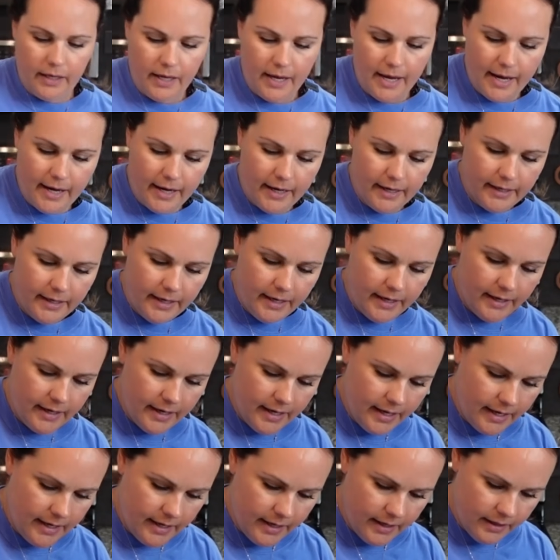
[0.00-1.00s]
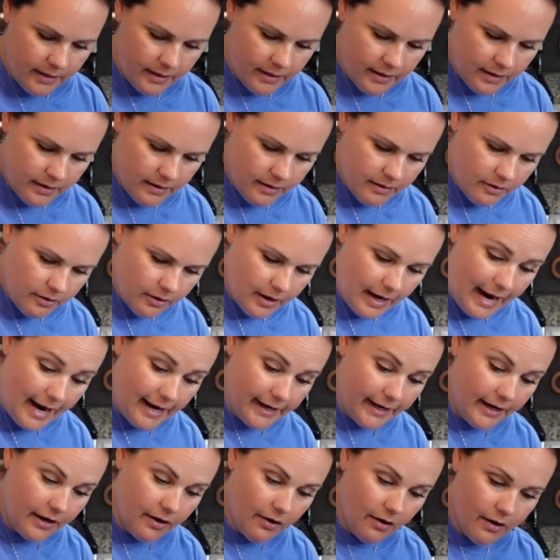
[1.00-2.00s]

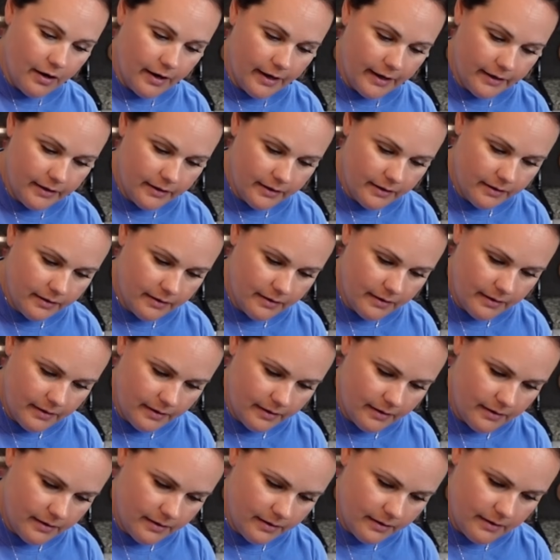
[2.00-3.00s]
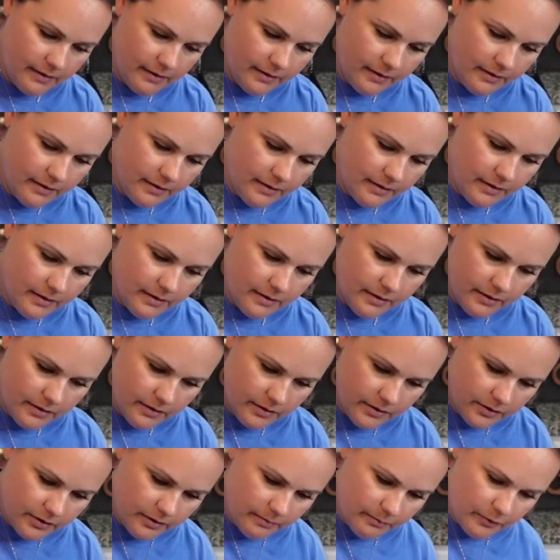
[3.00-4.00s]
Adding on
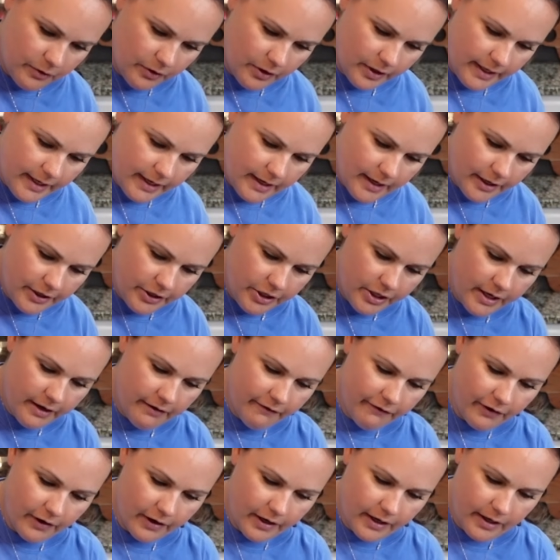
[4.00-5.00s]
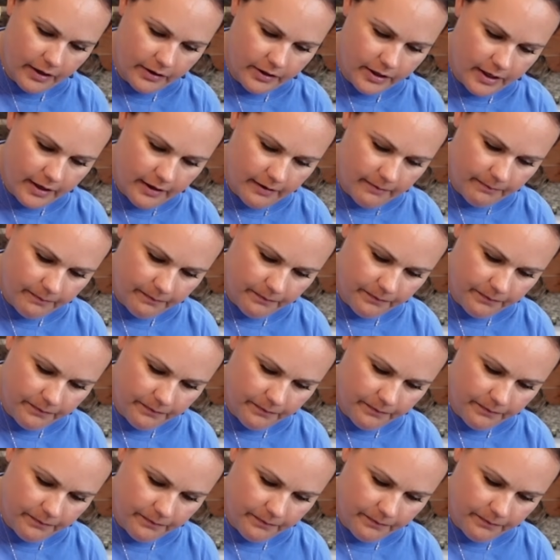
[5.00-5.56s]
some green onion for color.